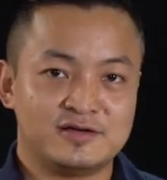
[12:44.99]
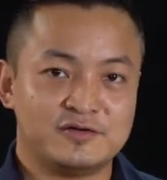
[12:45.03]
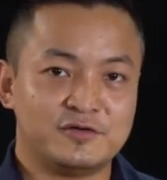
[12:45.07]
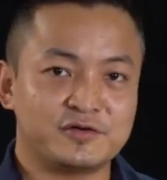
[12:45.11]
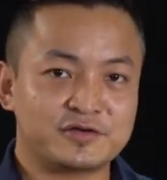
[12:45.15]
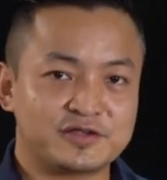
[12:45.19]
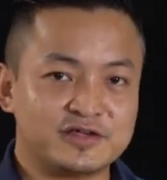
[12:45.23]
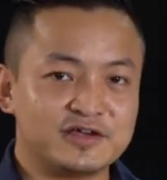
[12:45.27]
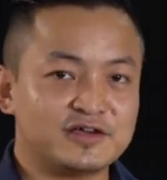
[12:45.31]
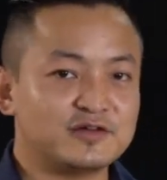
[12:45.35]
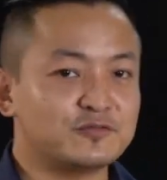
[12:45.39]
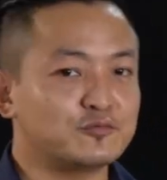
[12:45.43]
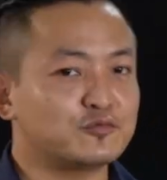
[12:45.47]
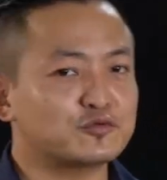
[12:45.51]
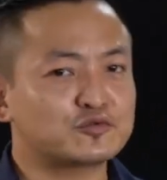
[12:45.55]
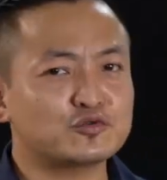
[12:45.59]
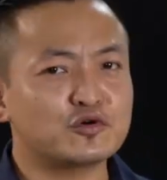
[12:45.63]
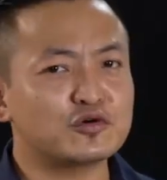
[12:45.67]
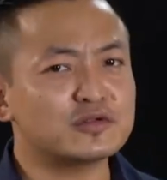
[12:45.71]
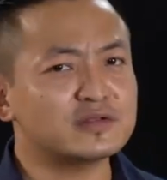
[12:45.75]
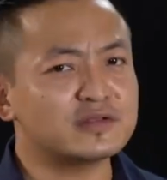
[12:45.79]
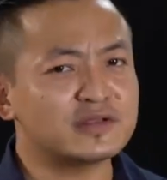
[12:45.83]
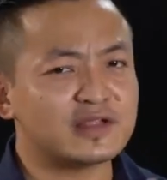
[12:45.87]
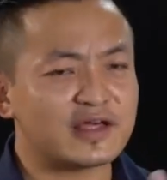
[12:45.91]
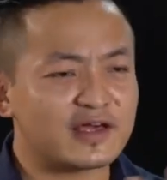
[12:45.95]
Okay, we
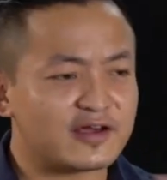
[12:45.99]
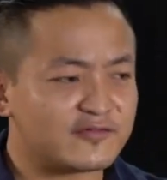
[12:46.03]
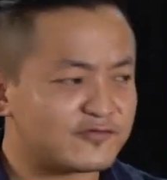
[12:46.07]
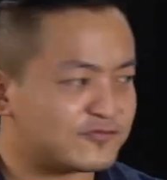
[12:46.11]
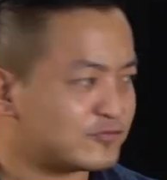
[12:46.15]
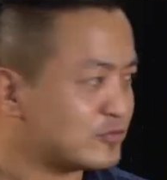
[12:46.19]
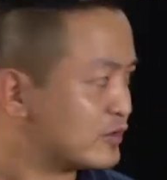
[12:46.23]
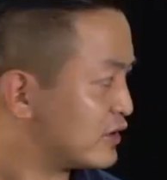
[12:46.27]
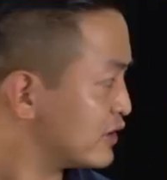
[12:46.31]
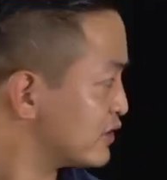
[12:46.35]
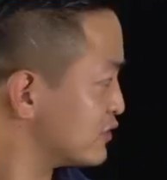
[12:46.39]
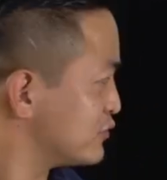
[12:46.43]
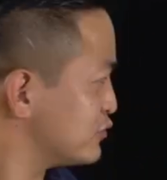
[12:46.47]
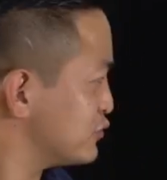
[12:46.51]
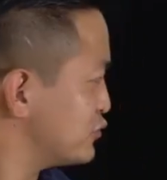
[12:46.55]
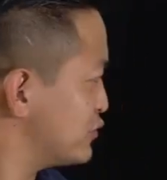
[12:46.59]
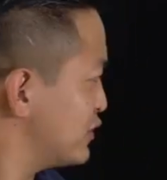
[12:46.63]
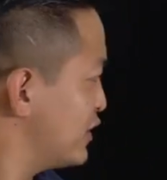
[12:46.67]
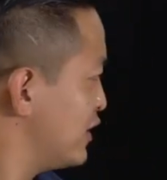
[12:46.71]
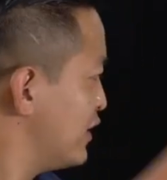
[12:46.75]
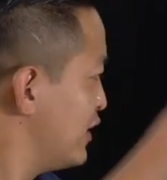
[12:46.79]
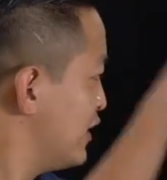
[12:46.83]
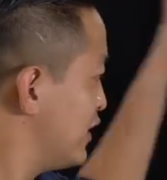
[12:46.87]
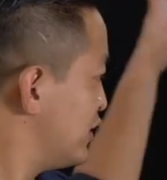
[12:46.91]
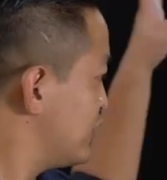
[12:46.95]
don't have like
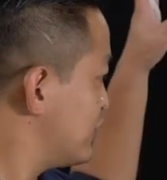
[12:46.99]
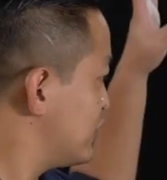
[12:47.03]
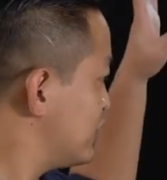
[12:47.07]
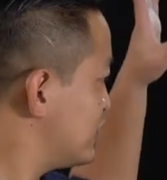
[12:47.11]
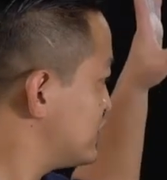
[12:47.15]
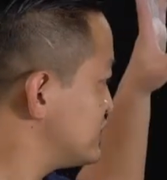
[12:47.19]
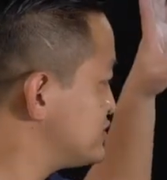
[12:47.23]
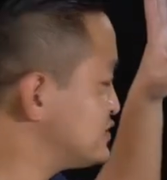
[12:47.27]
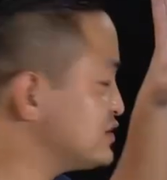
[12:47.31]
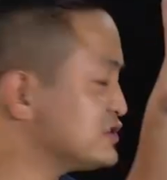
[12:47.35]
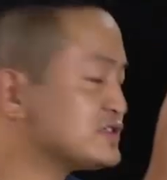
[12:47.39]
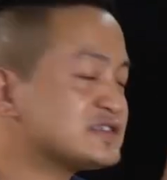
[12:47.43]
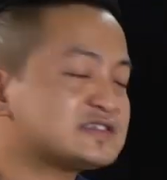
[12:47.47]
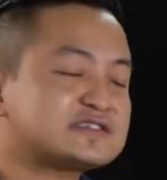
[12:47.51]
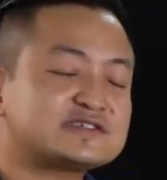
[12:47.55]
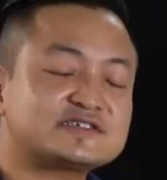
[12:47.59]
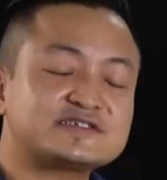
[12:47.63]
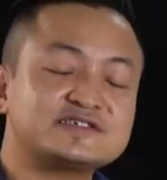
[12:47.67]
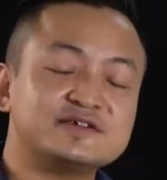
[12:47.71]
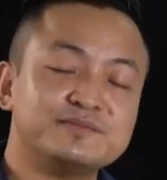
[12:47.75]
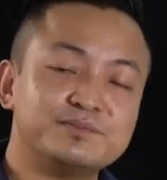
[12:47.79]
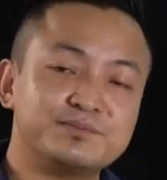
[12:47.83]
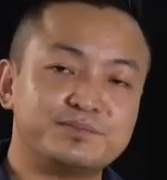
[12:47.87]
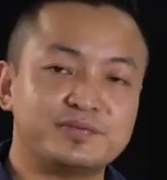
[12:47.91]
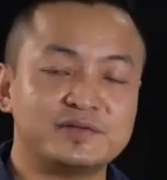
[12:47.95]
just
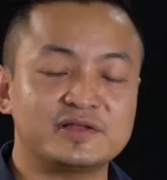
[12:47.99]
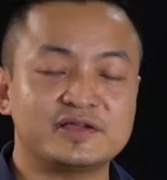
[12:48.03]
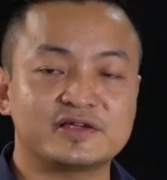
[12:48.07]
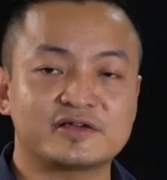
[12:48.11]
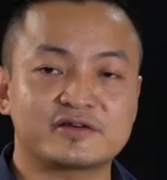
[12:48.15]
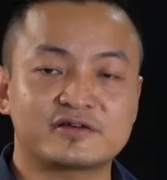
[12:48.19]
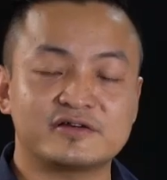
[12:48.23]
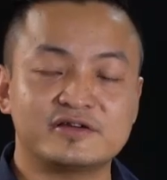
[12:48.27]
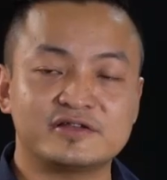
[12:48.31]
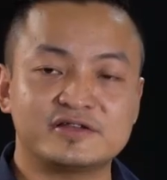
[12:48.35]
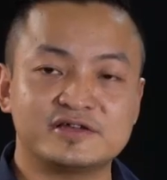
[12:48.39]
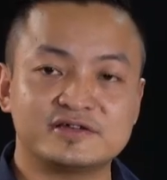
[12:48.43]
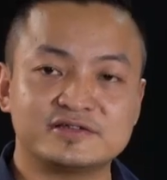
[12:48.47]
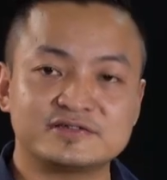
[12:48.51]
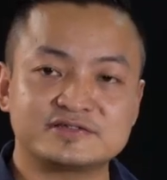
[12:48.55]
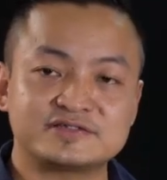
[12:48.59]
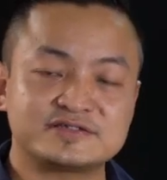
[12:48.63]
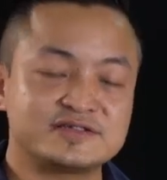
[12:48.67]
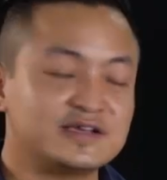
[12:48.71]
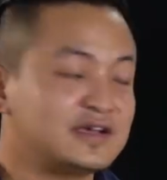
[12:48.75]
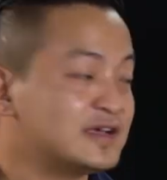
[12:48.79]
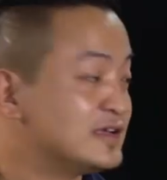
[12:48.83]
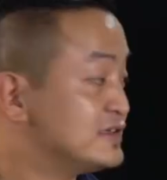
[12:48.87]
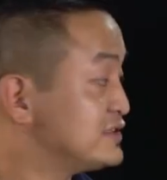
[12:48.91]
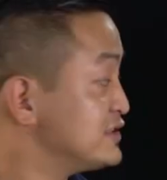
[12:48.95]
simple
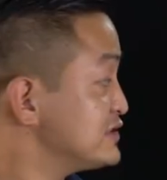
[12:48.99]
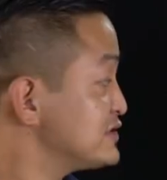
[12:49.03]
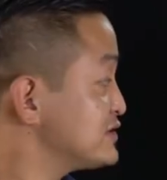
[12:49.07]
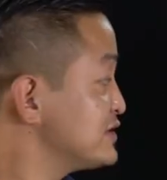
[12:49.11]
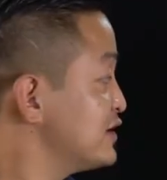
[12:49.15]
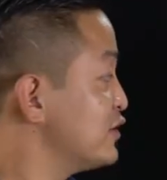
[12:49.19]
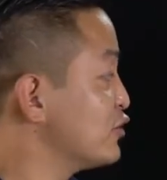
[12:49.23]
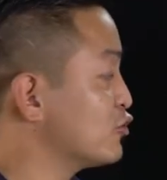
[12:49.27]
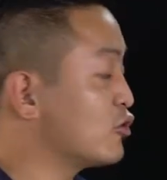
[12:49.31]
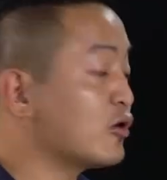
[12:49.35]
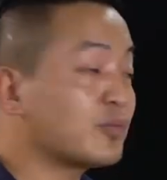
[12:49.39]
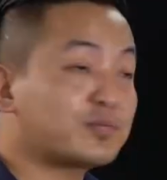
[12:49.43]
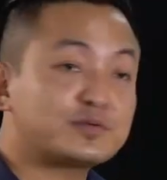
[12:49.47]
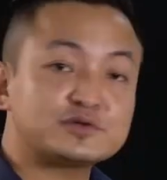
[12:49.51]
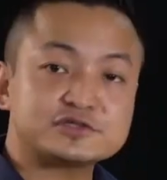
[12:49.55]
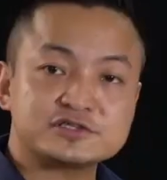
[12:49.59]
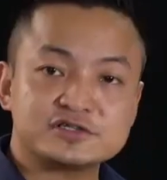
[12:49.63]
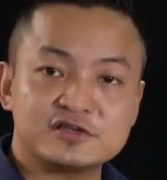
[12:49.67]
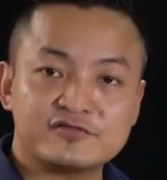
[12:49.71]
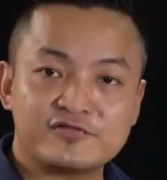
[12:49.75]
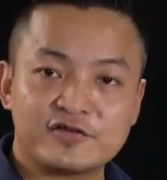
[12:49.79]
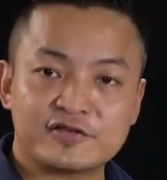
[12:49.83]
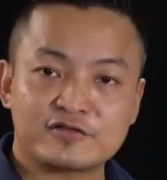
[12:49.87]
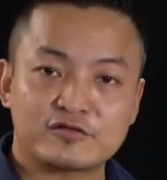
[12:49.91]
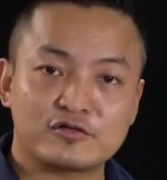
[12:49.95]
ingredients. Just copper
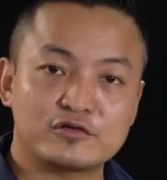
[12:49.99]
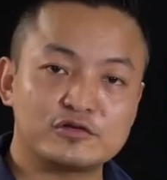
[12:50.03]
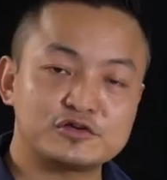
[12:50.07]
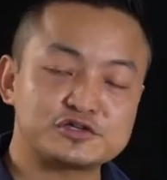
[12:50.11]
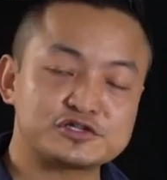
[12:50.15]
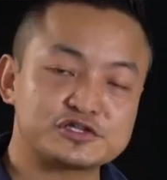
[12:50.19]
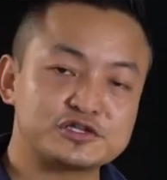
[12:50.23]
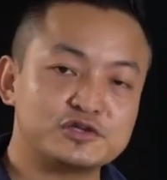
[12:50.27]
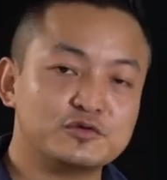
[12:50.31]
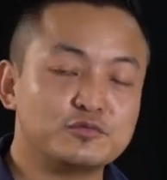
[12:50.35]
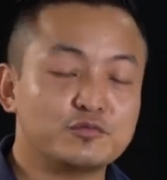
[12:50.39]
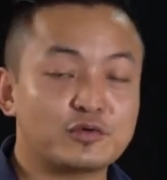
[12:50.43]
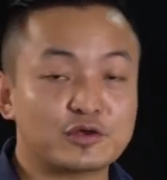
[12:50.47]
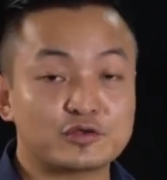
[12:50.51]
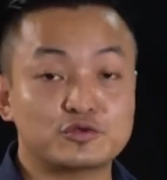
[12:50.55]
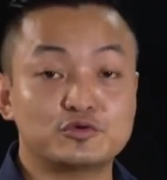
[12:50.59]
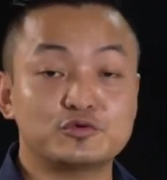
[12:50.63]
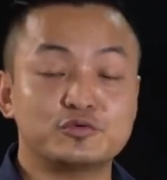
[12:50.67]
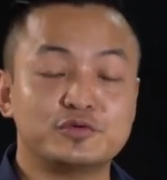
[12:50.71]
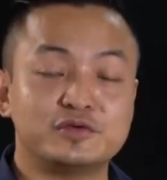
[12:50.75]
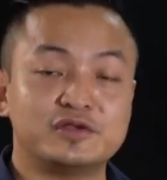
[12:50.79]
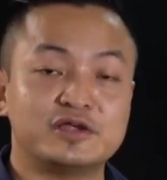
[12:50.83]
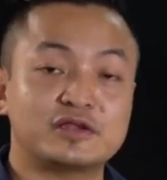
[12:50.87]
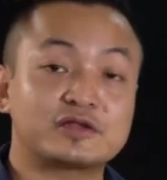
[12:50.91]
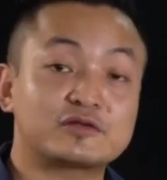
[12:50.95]
sulfate solution, what
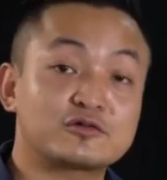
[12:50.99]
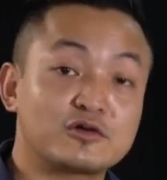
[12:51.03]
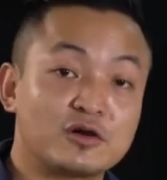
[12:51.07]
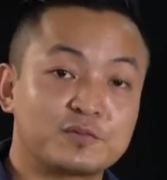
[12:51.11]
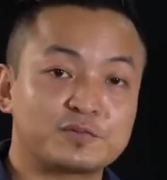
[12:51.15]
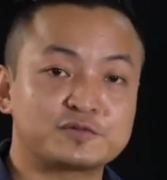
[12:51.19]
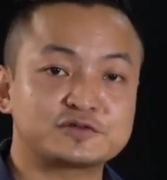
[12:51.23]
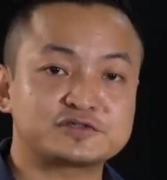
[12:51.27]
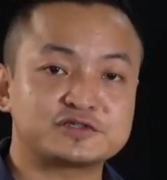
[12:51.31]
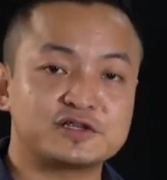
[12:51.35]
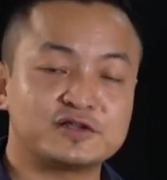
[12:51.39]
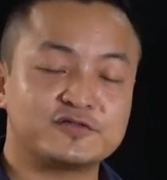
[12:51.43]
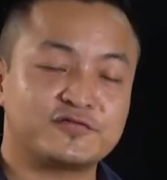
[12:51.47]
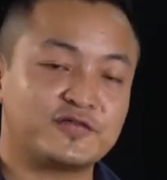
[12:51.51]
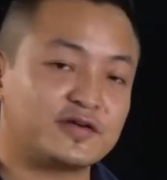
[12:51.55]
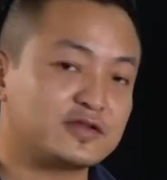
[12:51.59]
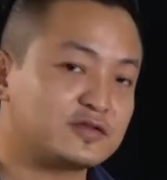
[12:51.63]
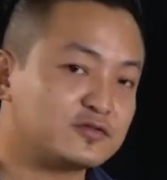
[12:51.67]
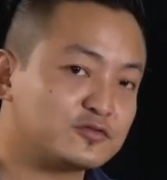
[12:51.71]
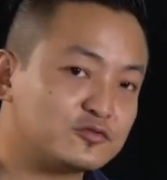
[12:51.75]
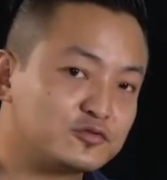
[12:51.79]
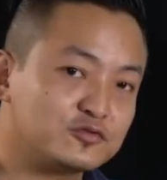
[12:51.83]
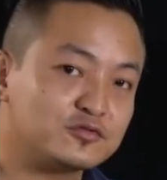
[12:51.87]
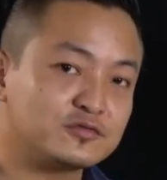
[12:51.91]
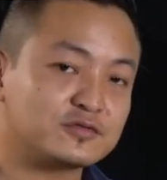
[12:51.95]
do we need? Copper
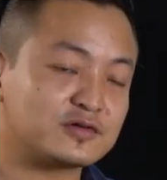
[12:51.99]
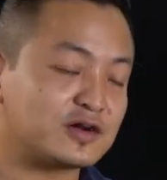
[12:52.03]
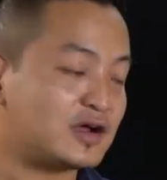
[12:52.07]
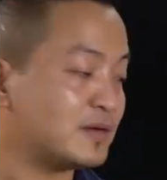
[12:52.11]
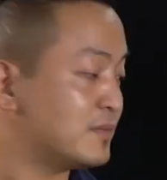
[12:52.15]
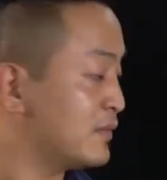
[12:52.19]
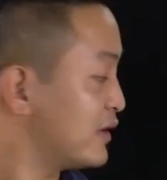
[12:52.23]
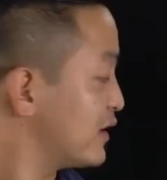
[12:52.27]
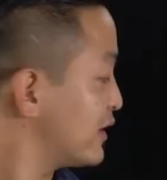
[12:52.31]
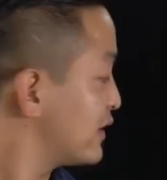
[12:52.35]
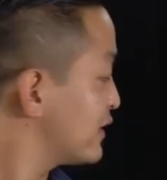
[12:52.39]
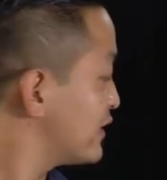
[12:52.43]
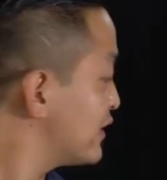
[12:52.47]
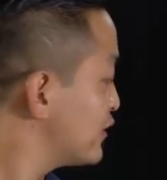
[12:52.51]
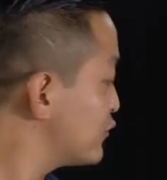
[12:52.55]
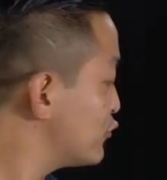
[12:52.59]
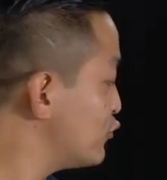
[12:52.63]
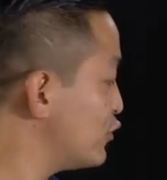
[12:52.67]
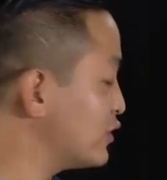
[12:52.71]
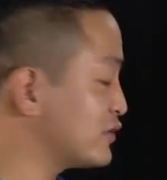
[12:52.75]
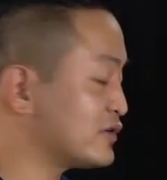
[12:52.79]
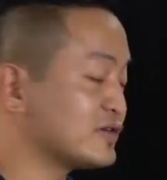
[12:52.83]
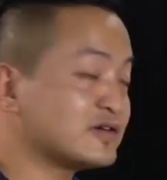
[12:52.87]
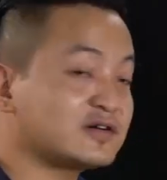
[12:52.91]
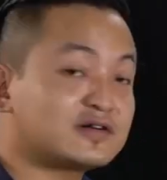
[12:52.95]
sulfate, 2 grams and then
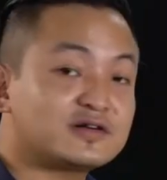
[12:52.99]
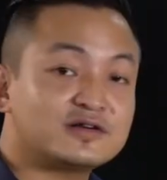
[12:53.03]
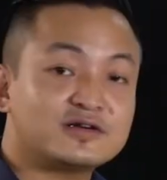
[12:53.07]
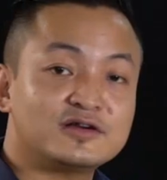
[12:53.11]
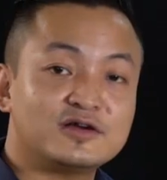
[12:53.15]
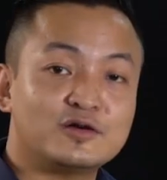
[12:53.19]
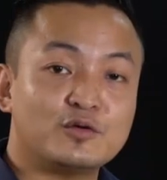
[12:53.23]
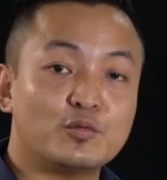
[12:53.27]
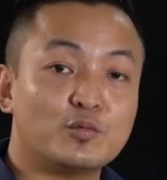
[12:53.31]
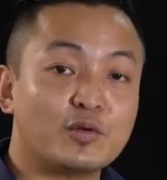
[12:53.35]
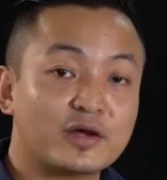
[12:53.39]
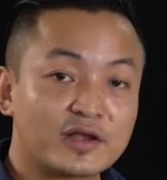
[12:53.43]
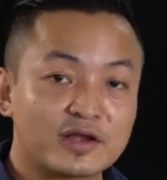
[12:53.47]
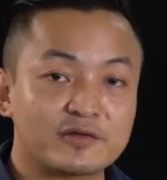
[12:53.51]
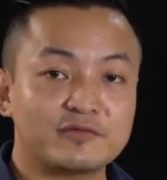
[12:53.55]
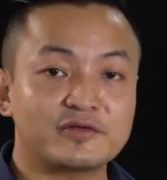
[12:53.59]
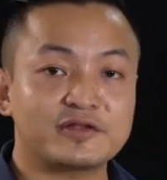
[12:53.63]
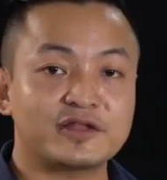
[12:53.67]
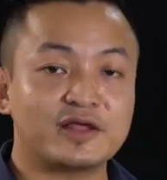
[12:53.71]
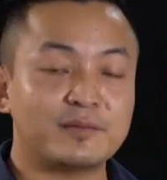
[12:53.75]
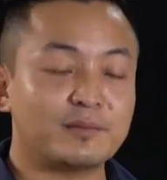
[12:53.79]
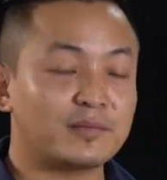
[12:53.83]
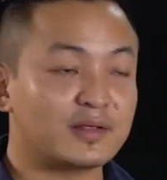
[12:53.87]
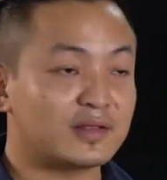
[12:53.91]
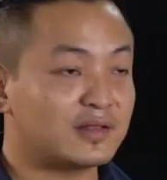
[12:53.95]
water,
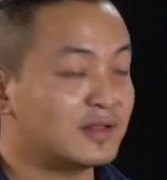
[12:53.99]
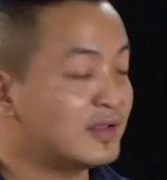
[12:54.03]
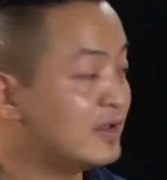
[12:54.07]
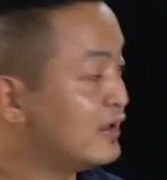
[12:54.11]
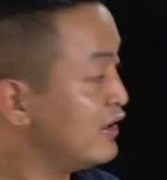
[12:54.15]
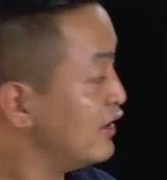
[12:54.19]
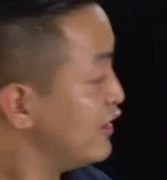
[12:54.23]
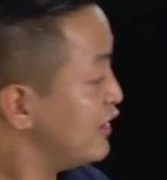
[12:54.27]
100 ml.